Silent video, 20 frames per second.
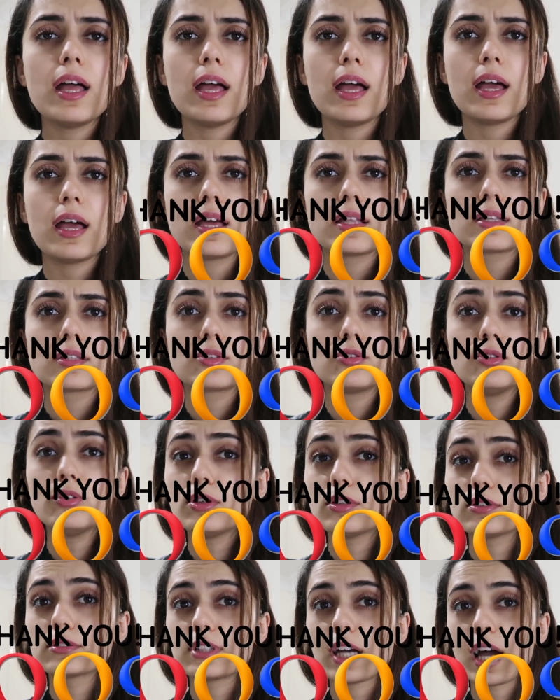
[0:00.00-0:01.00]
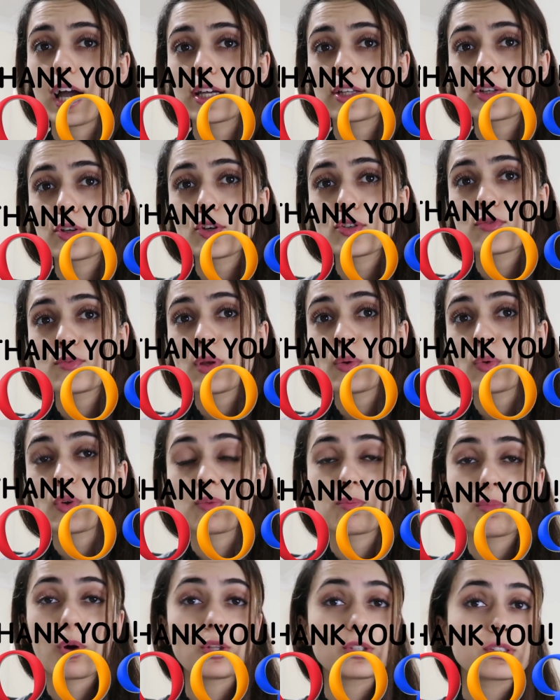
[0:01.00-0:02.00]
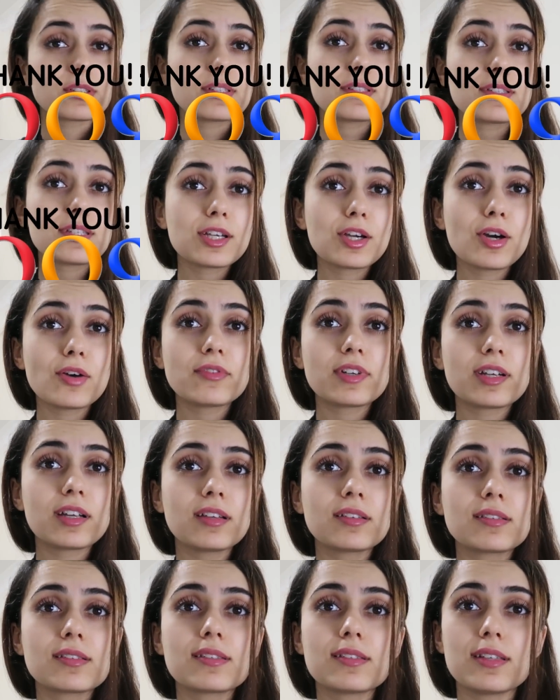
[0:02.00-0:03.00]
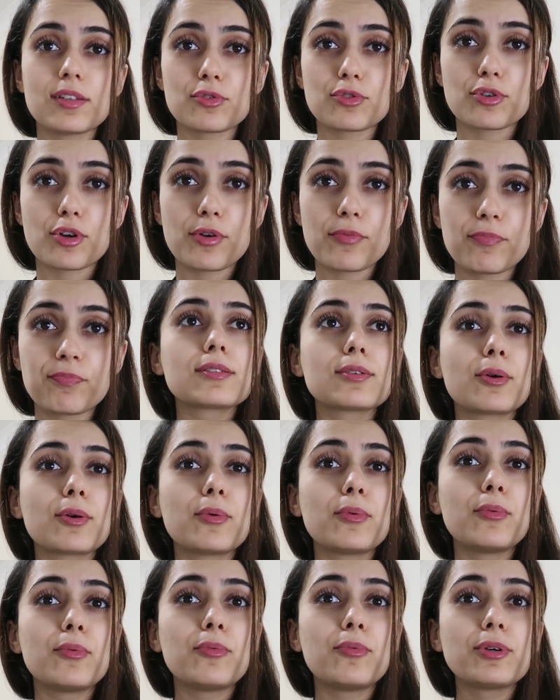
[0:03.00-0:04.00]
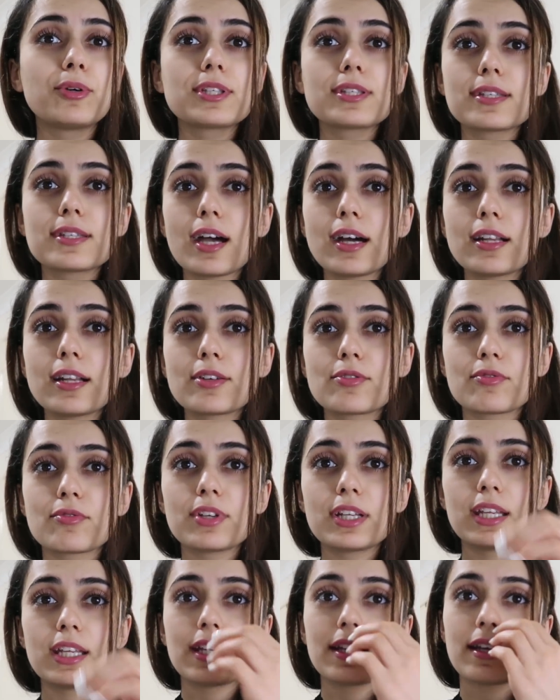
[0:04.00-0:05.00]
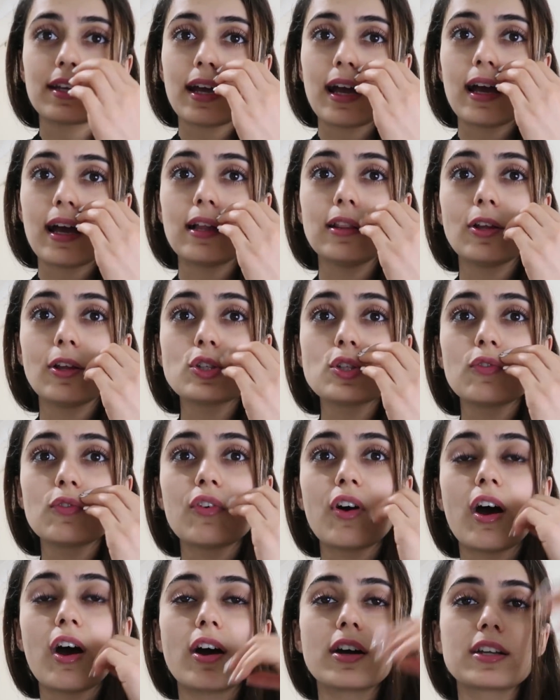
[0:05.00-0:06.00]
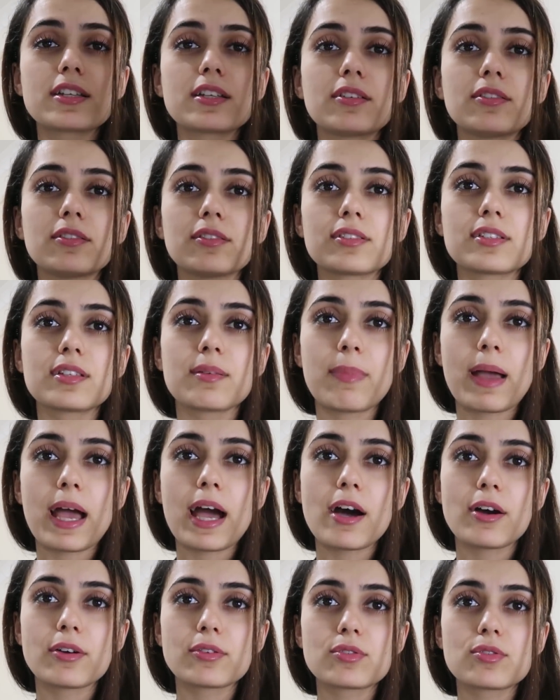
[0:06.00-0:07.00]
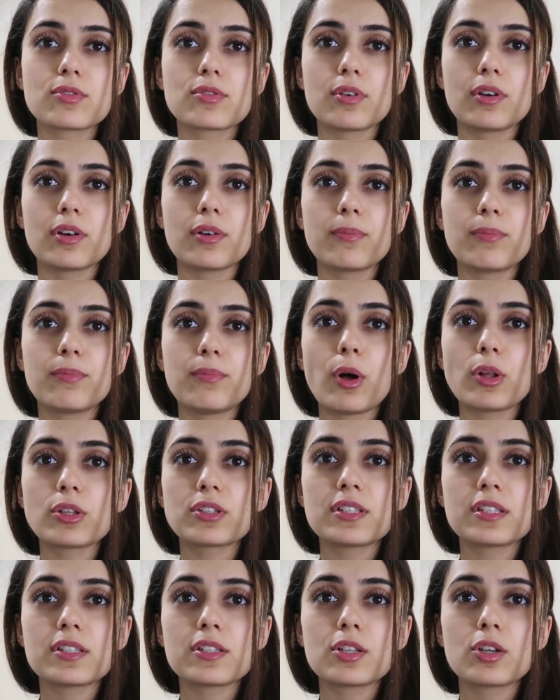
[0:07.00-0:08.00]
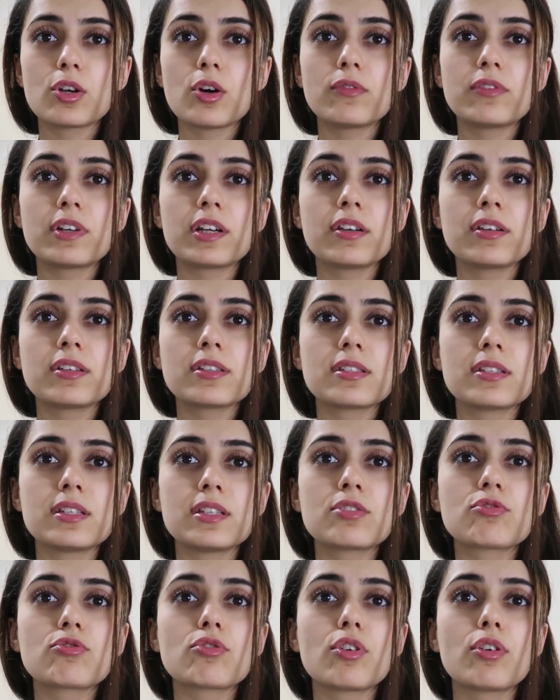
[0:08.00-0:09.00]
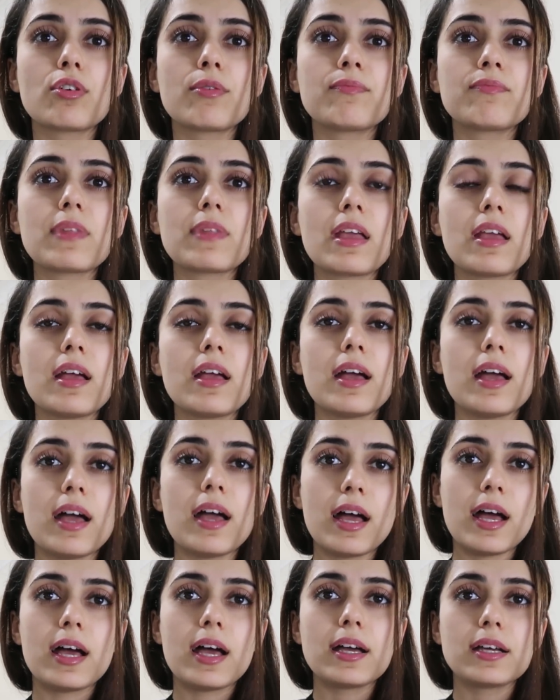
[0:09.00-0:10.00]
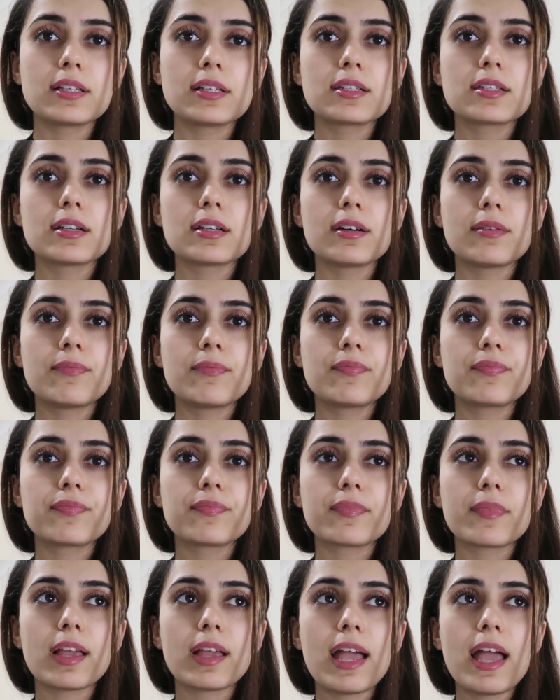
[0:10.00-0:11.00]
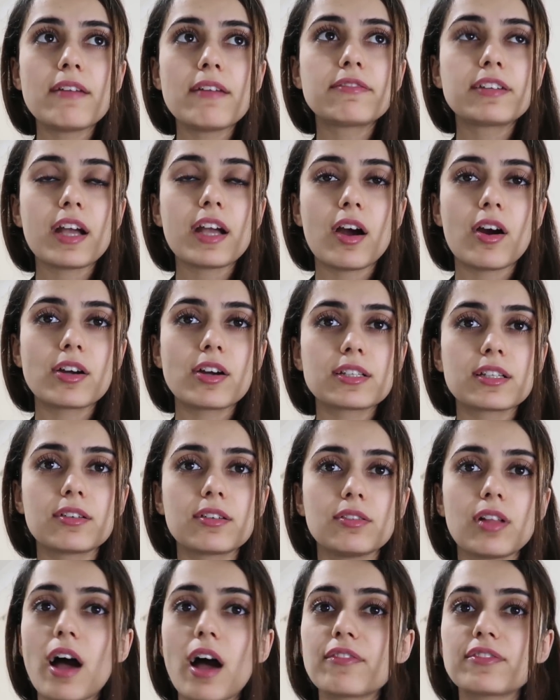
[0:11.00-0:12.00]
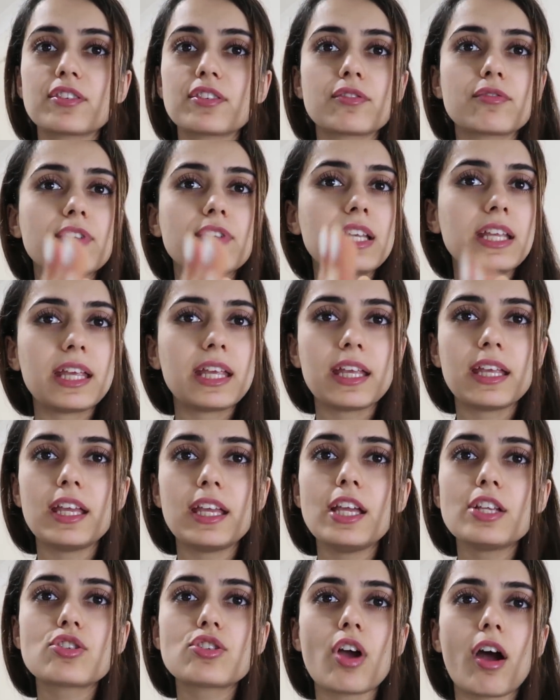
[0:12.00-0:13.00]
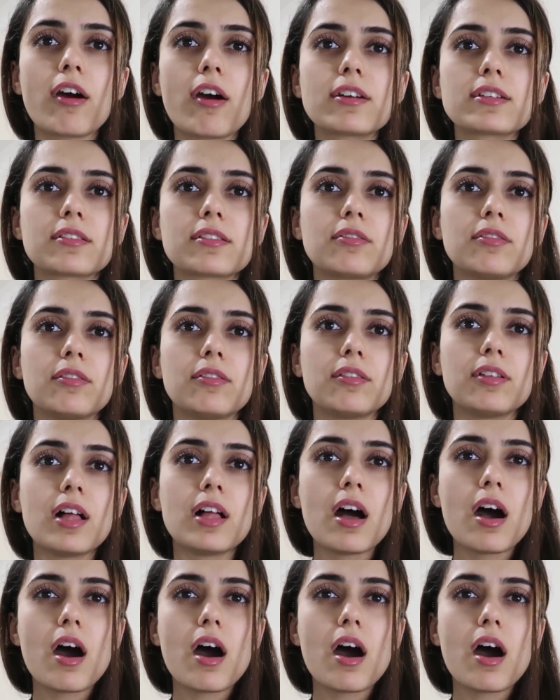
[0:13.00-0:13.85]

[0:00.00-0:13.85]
and Google diagnosed me with polycystic ovarian syndrome. So we started reading lots of articles about polycystic ovarian syndrome, and every article, after reading each article,